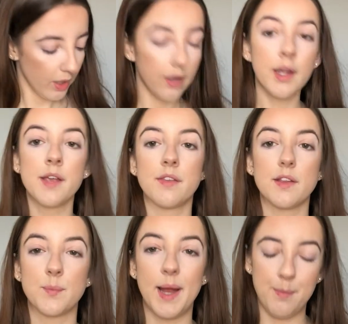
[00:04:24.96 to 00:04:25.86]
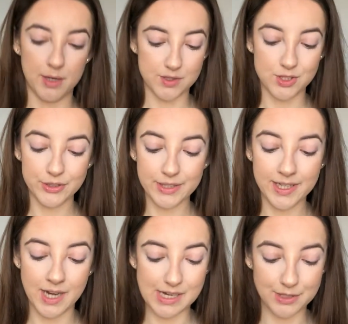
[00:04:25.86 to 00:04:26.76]
Okay, so that's my eyebrows done.
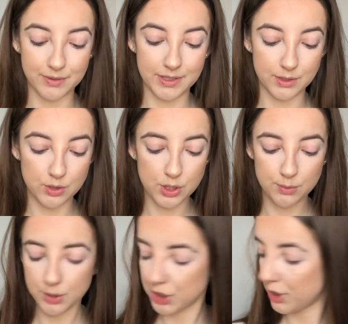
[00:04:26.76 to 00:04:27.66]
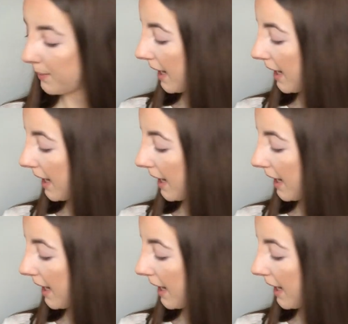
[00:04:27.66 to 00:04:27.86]
I don't really do too much to my